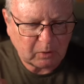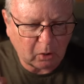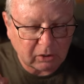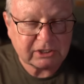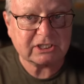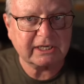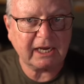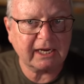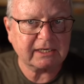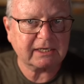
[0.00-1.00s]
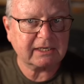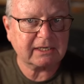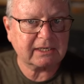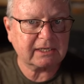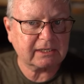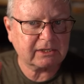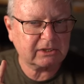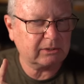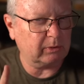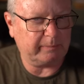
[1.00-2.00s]
honestly I
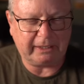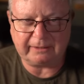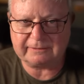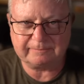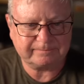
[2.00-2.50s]
thought about it.